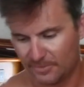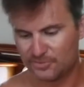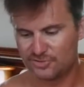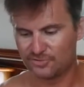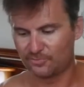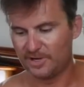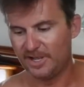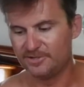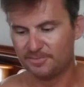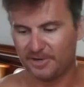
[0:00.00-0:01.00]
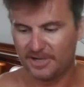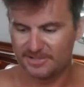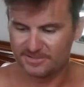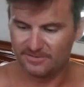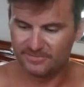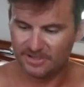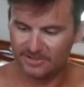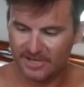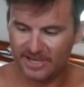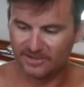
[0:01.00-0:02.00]
which is your red, your positive. You
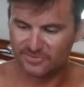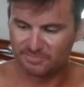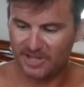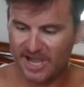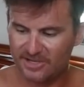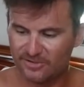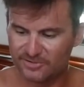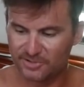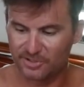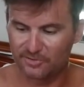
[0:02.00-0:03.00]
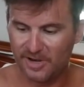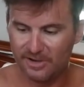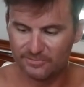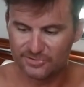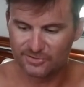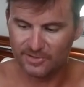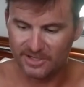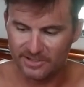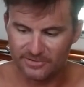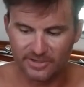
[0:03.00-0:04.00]
got negative is black. You also got a ground, which is
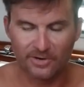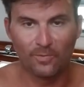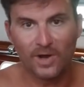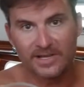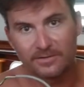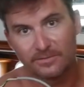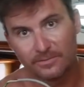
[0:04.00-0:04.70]
green, and you got a white